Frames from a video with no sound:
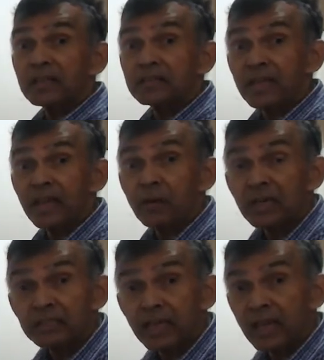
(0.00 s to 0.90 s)
What is
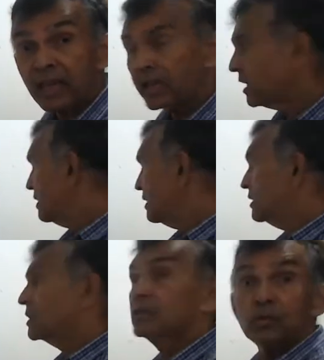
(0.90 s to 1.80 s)
a?
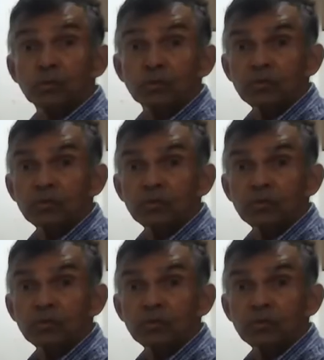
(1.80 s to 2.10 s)
2.